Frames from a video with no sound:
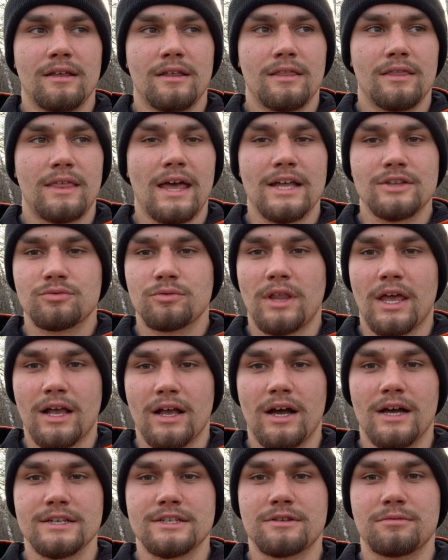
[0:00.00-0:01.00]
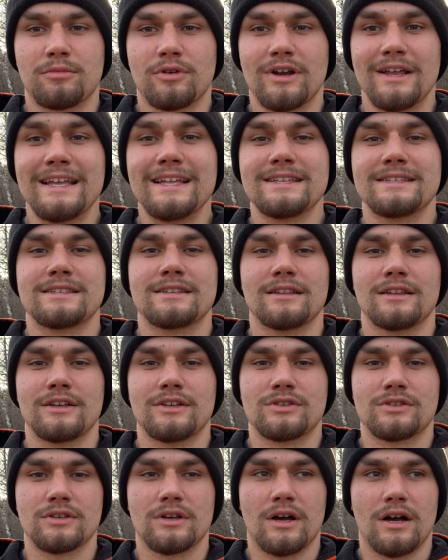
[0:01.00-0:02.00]
that's when that customer instantly
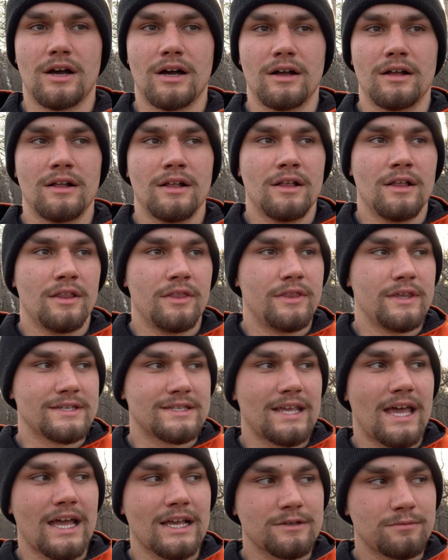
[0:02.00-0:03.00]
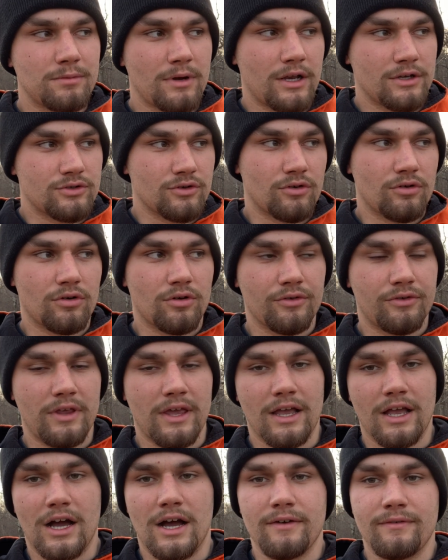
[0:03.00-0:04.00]
saw this exponential growth
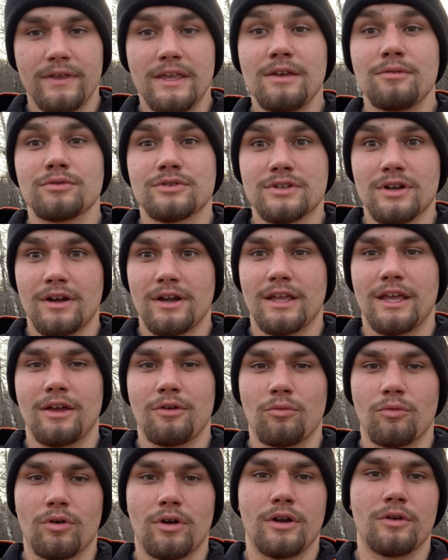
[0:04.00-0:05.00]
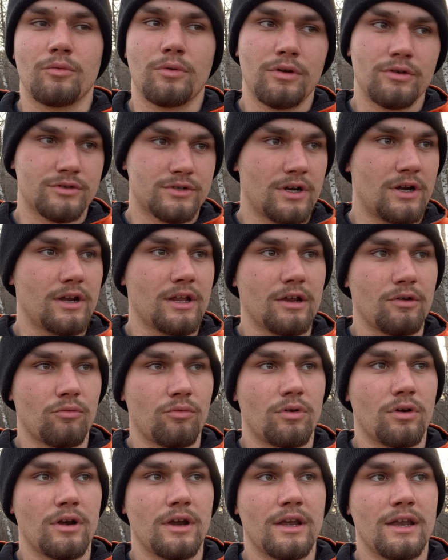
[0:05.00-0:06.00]
take off. He was starting to get worried. We were starting to get
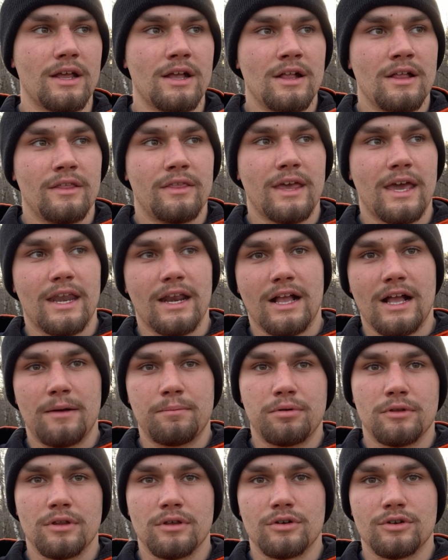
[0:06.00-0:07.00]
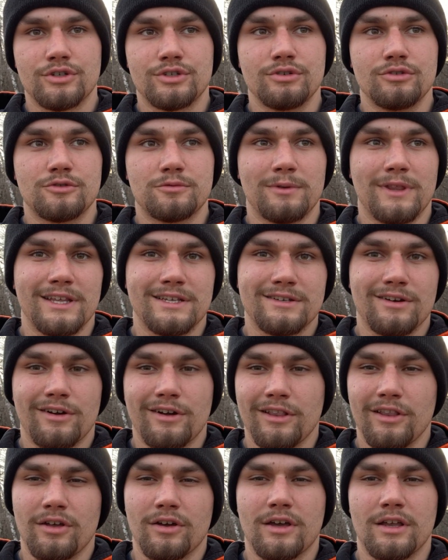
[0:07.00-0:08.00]
worried. They had a couple little shoots, but they
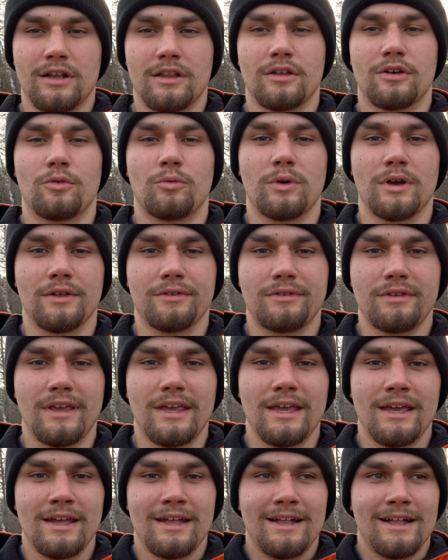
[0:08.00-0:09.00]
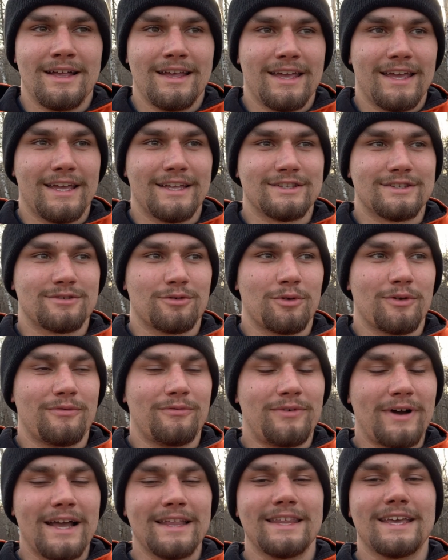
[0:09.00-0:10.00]
started looking a little wilty. And so we
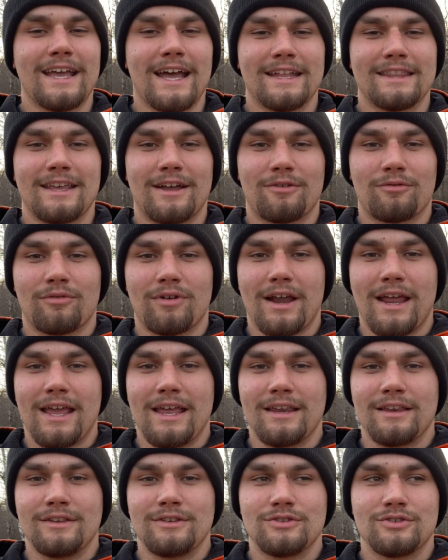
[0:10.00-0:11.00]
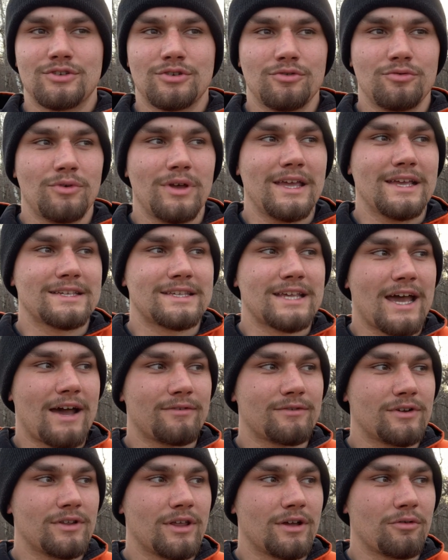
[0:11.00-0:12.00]
finally got that rain 2 weeks
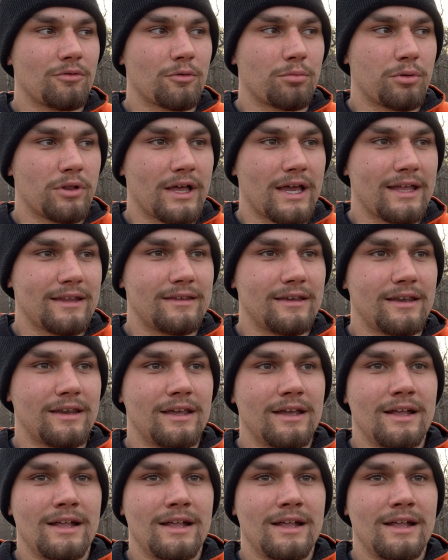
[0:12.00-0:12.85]
after they were planted,